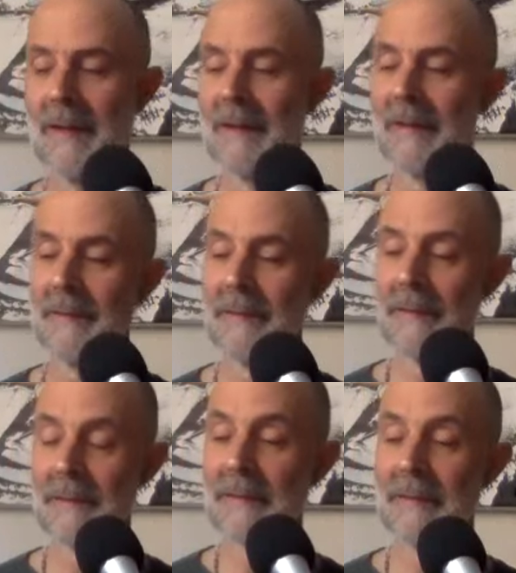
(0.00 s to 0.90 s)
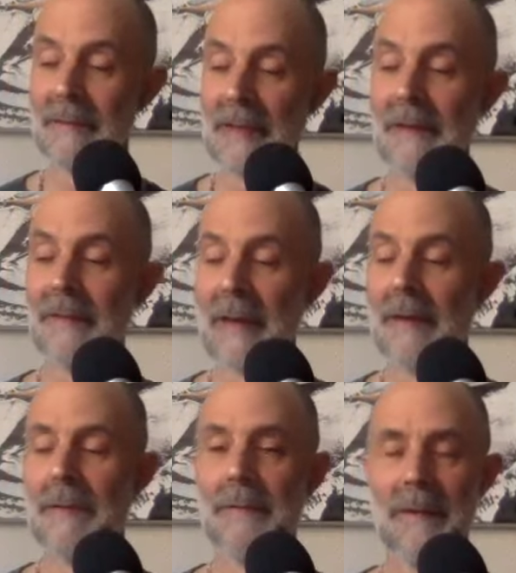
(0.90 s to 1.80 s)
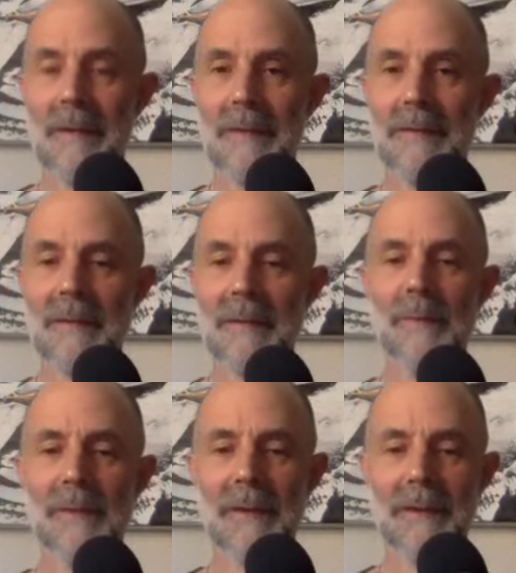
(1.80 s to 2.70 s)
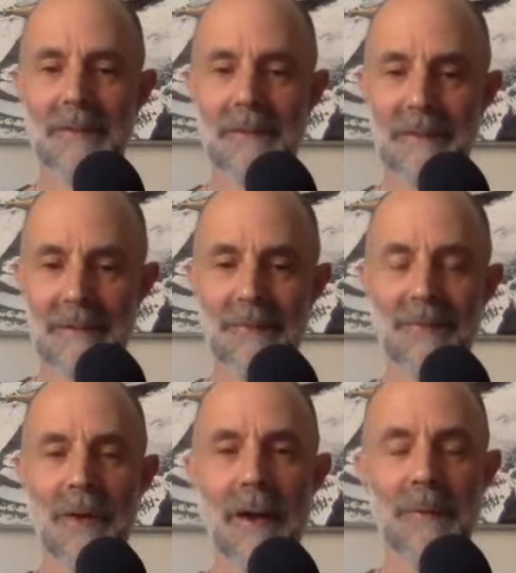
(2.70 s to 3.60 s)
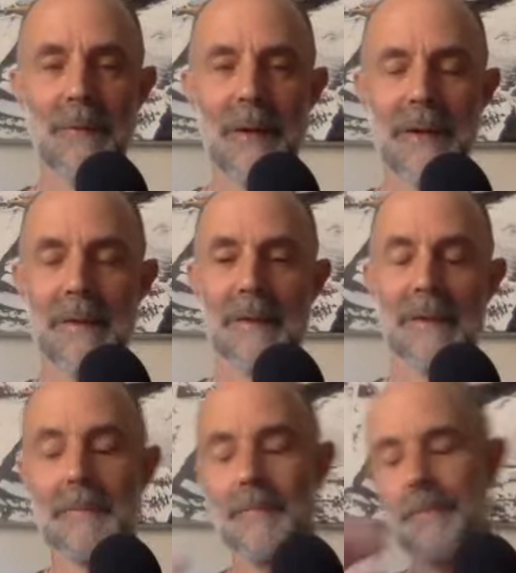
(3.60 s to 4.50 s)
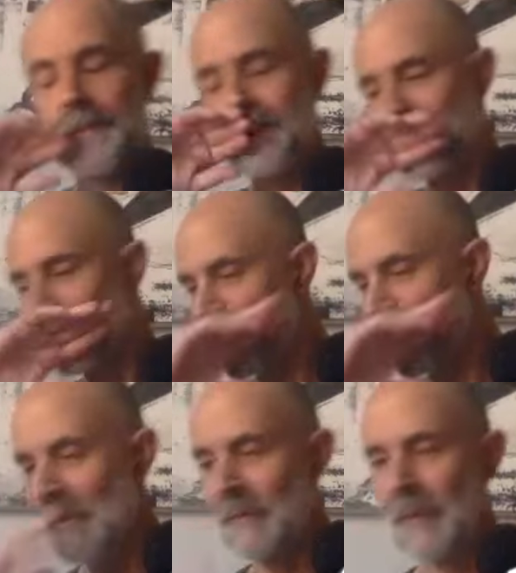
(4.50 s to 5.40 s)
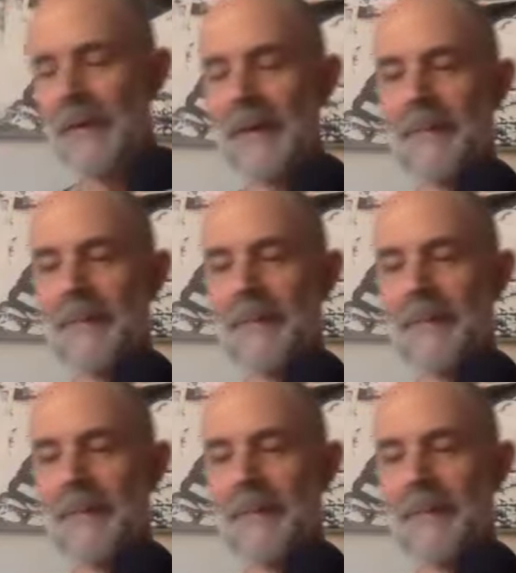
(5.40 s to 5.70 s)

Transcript: Now, so that's how some traditions define awakening. What